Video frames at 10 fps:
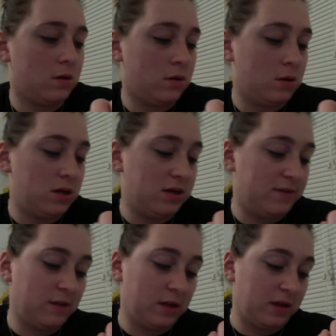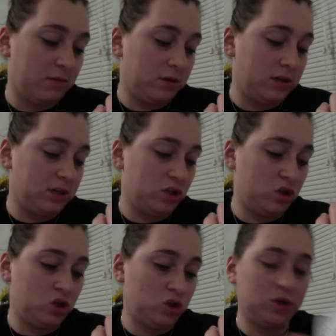a different
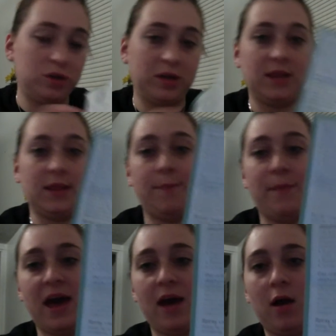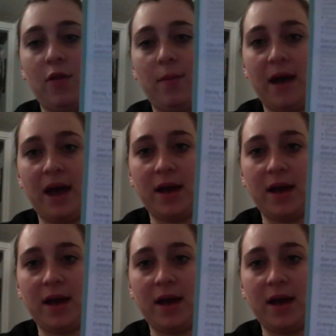language in the back on the back.